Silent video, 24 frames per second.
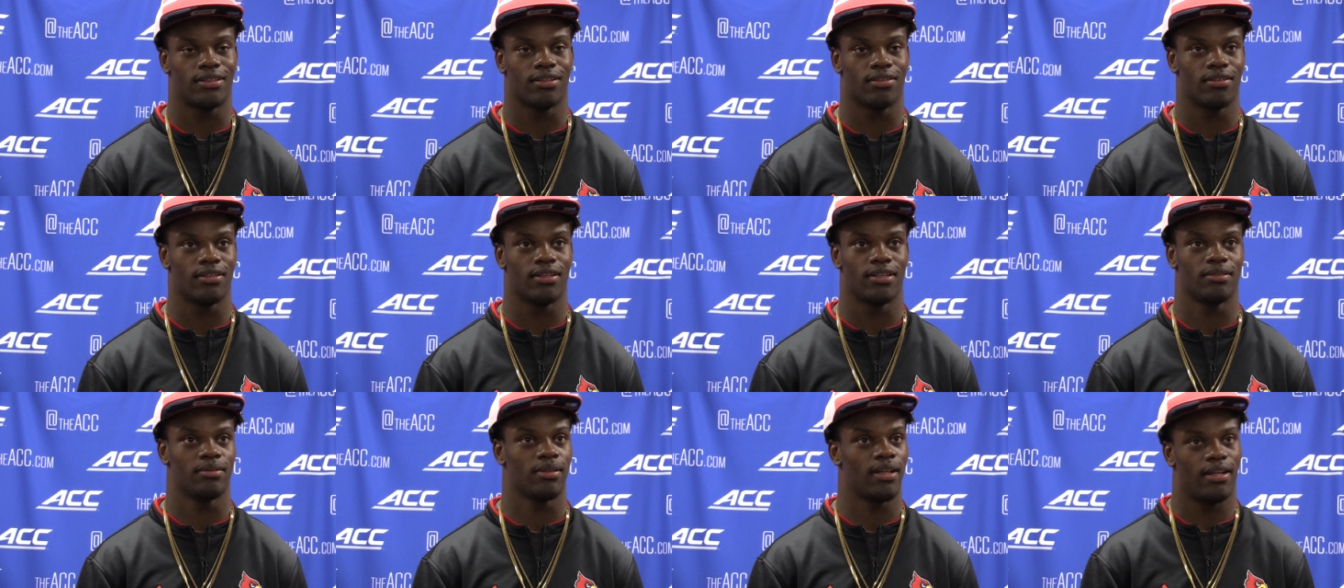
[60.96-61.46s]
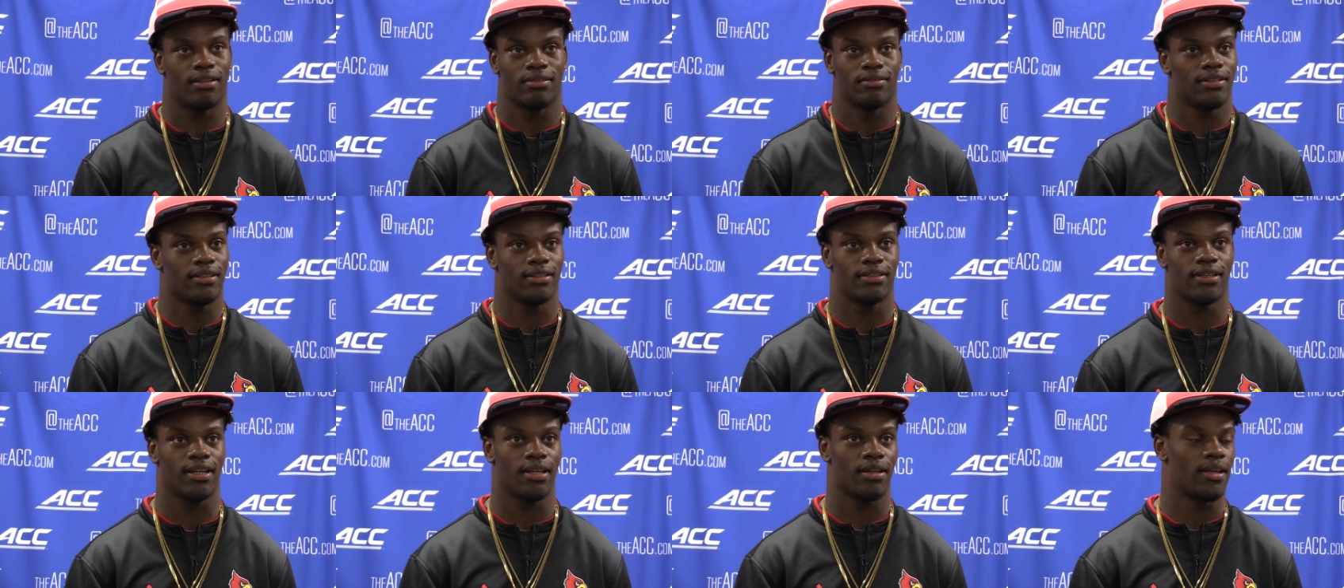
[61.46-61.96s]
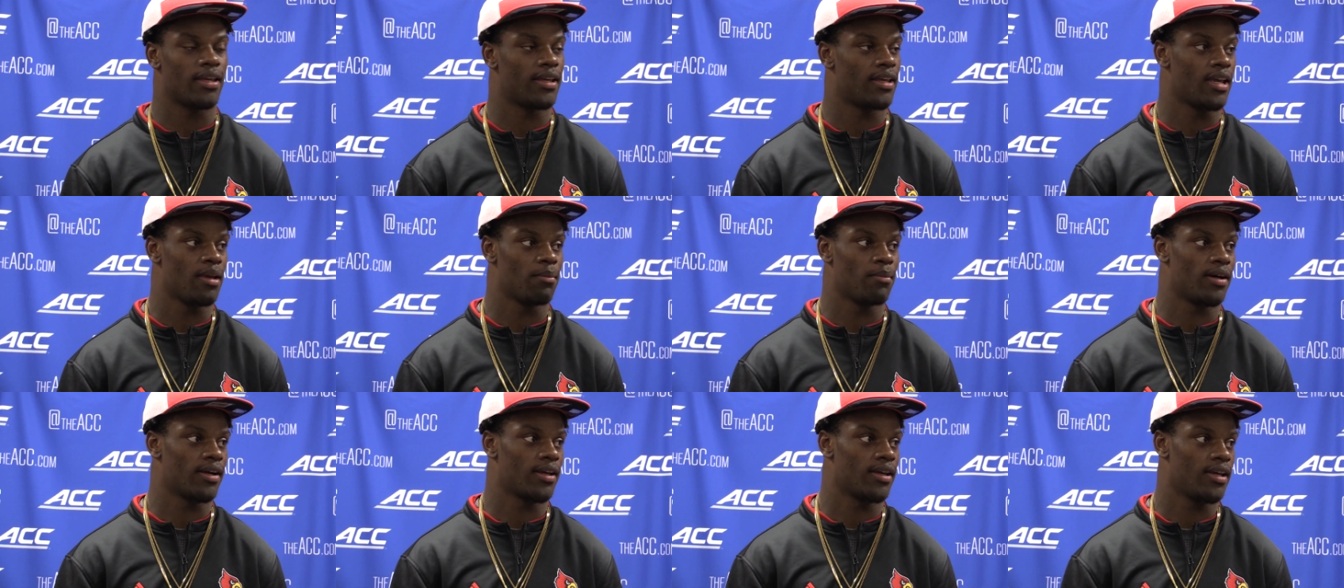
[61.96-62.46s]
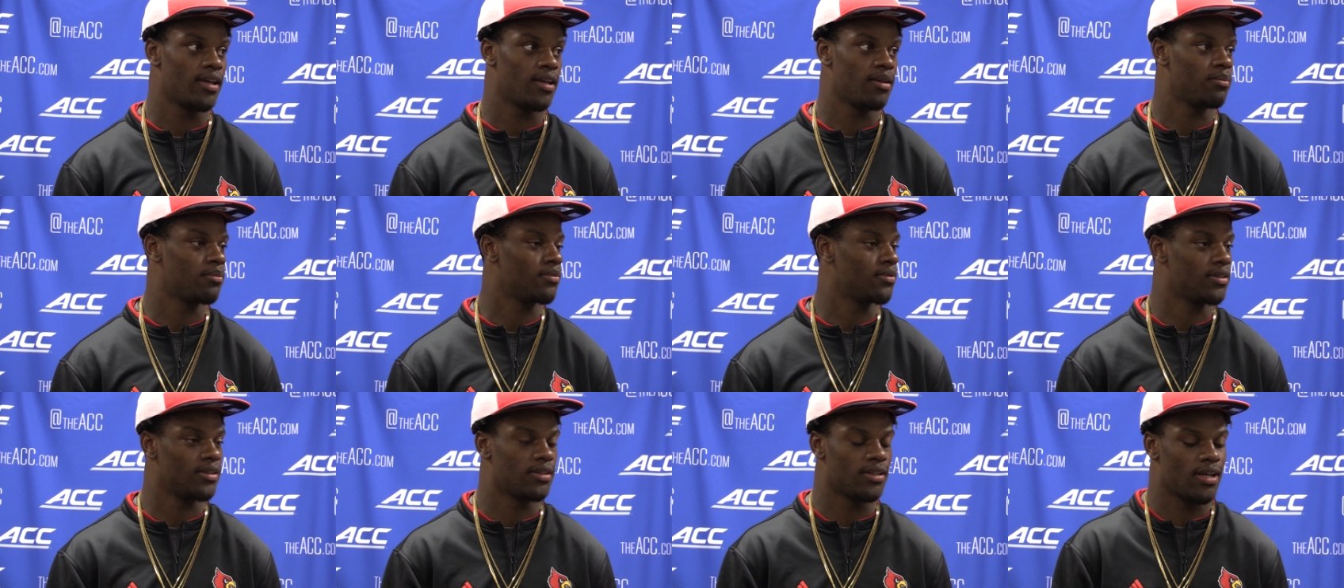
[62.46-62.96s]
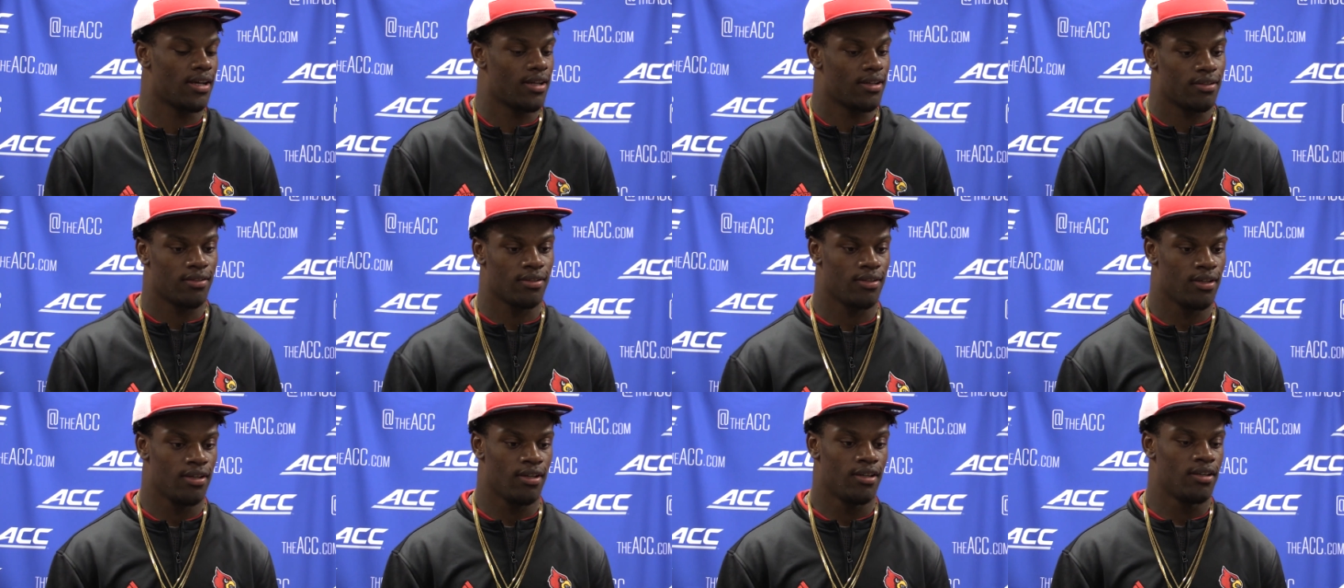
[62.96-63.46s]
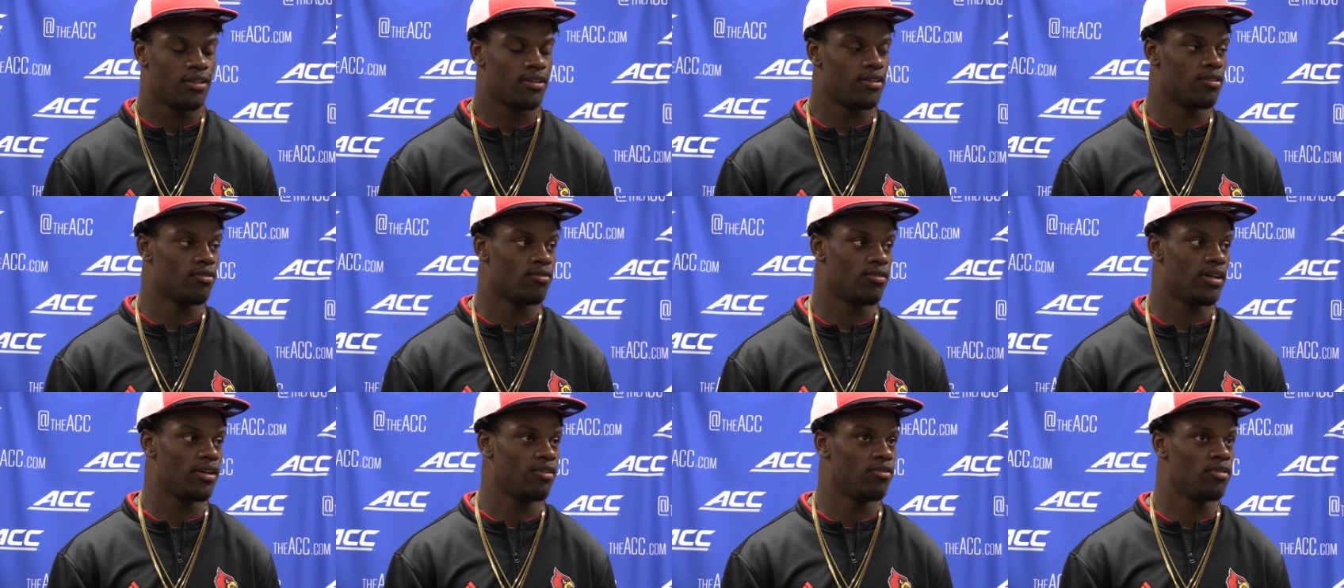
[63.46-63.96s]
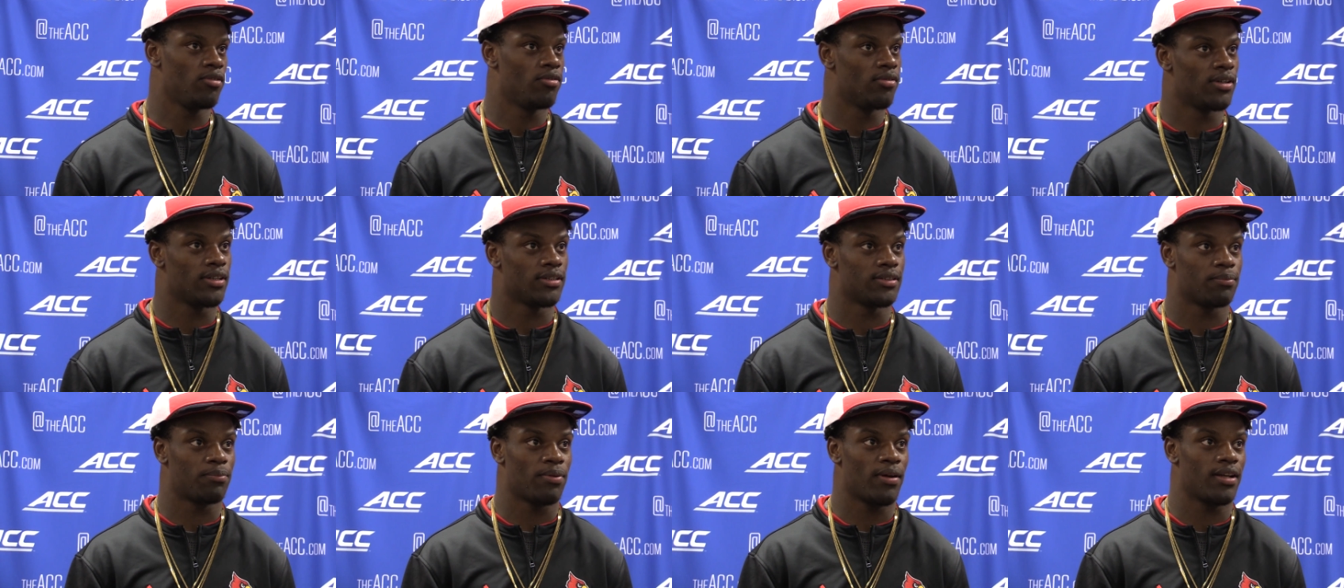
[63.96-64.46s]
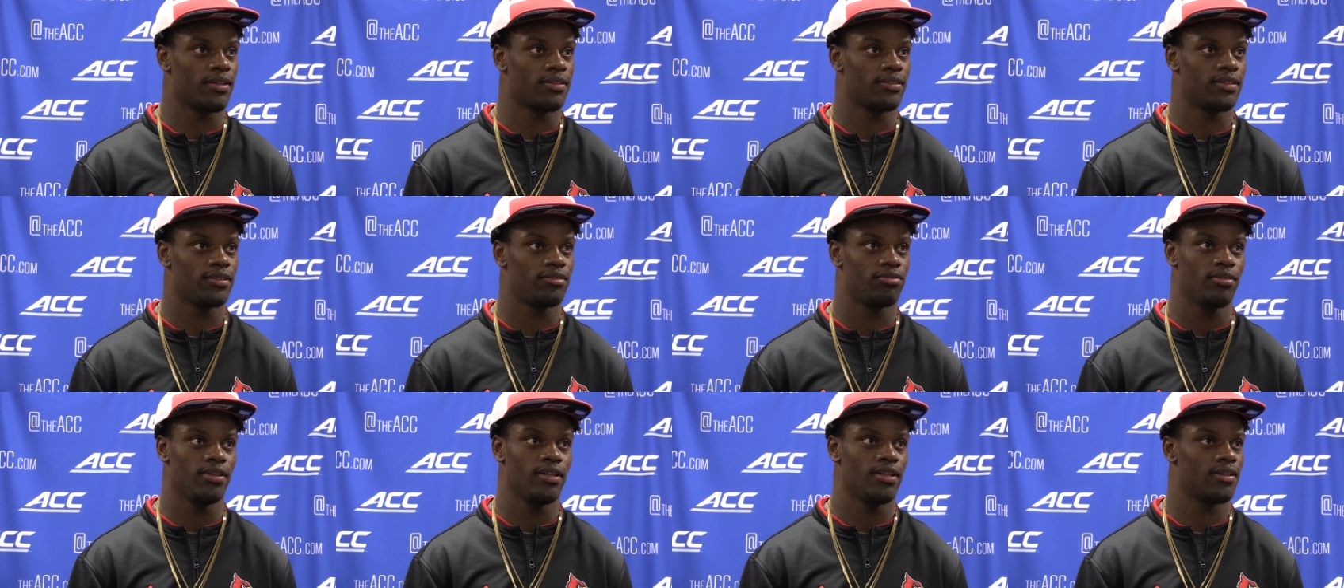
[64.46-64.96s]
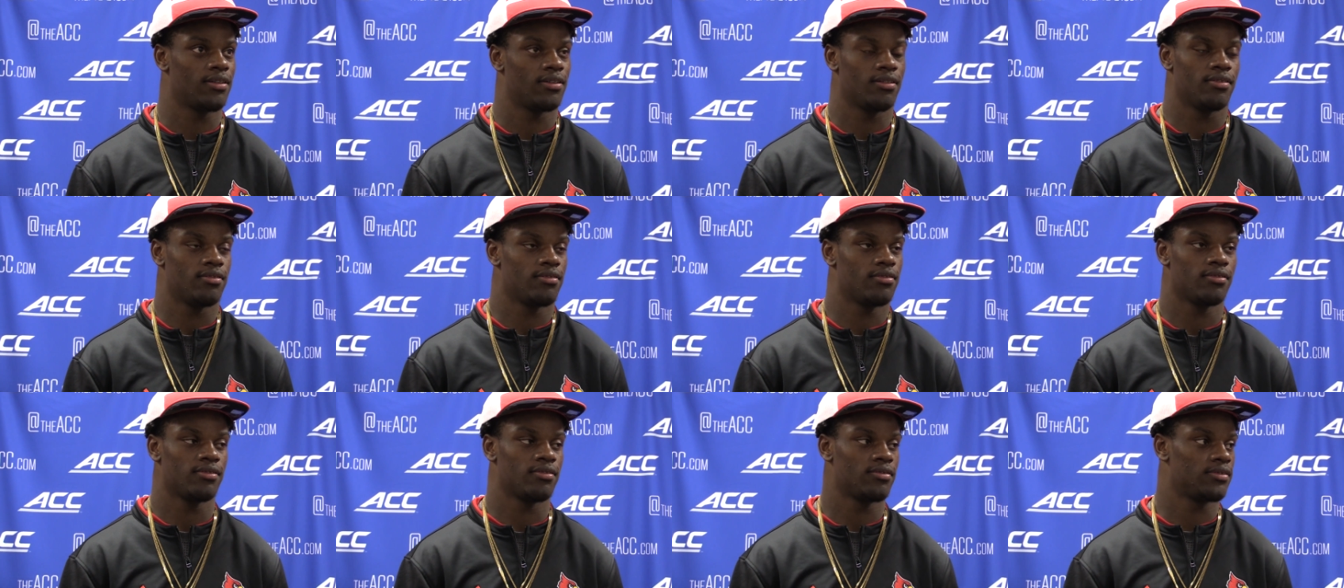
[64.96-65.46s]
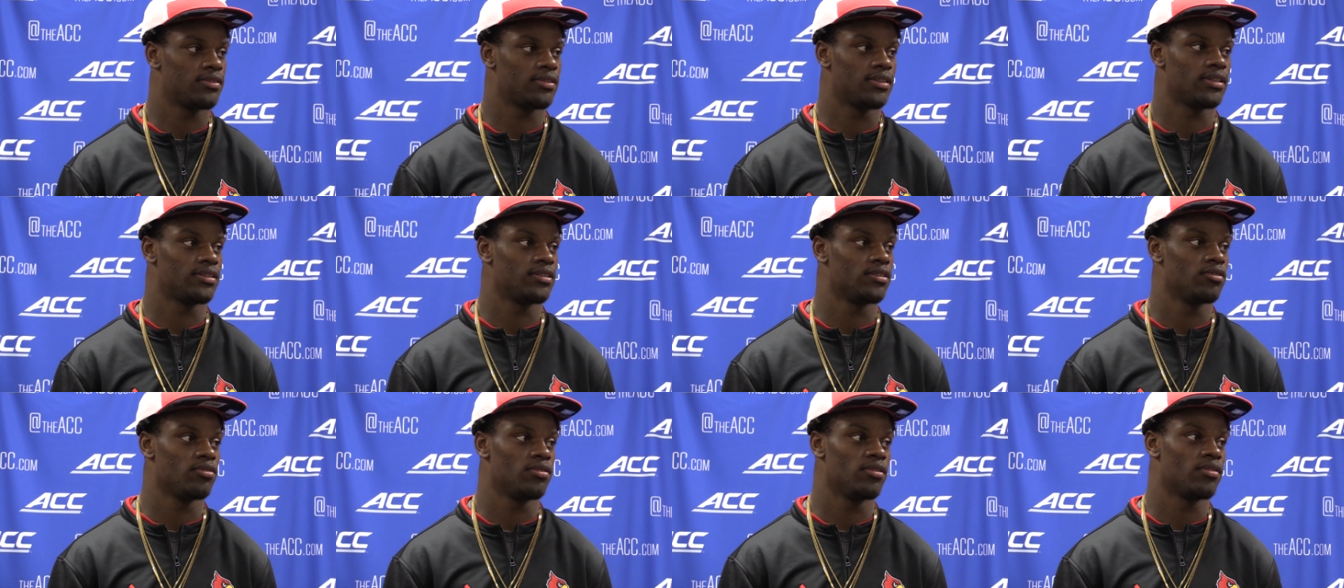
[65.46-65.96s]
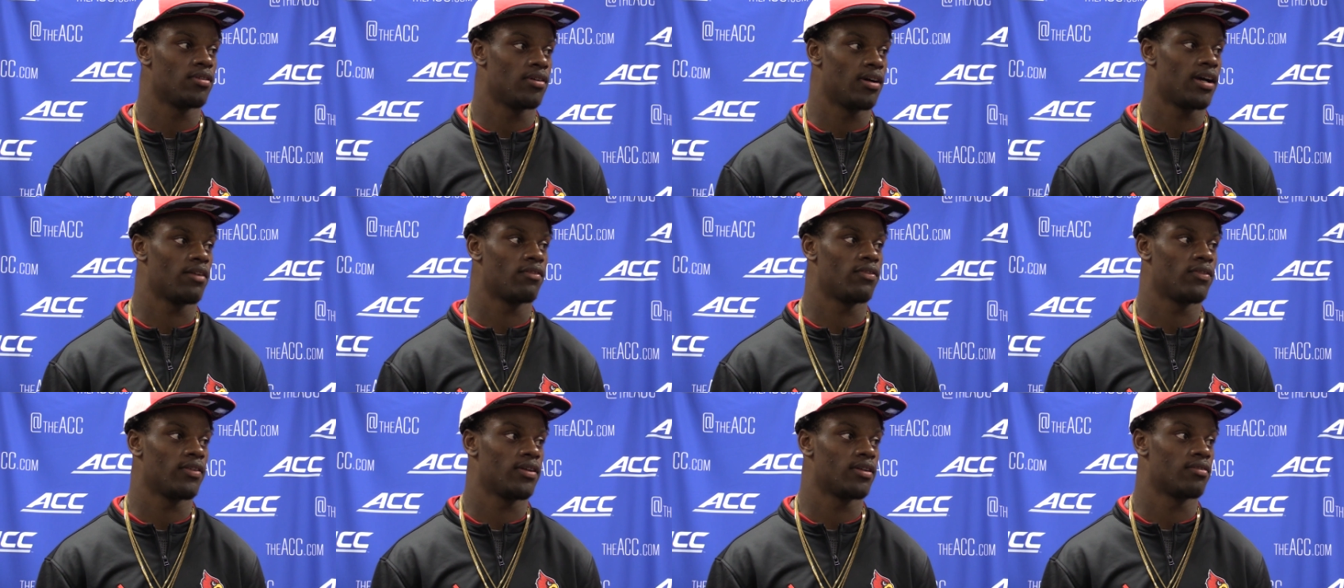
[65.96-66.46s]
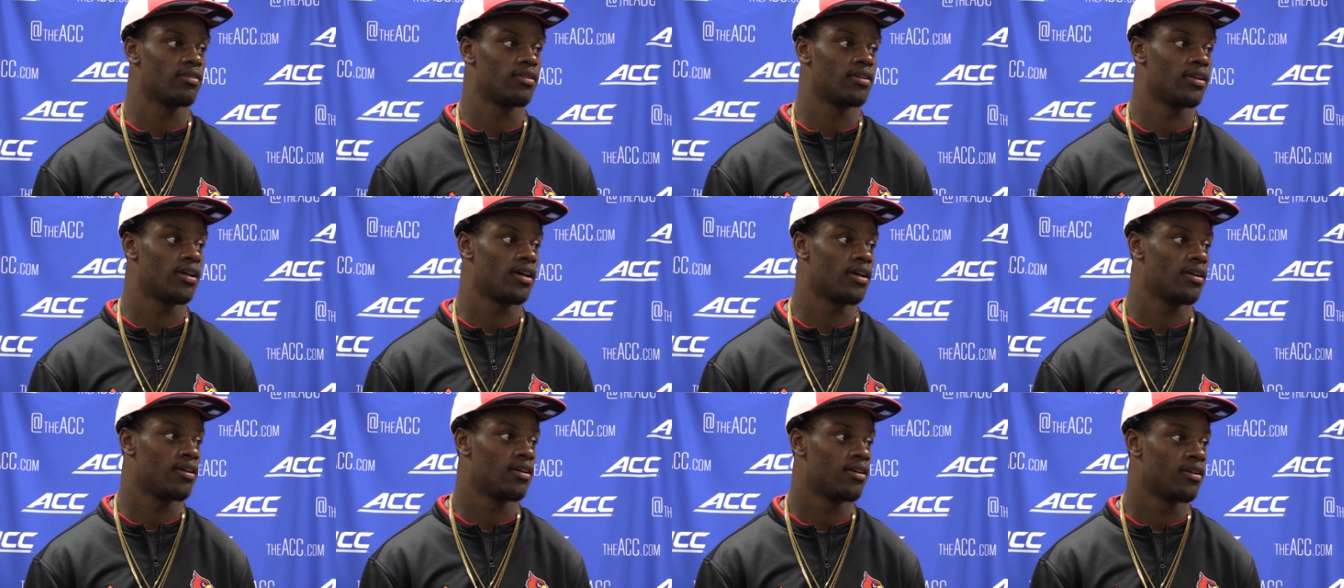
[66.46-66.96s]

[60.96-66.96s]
told us, like, just take it game by game. And, like, the way we was in practice this week, just knew we were going to have a victory tonight.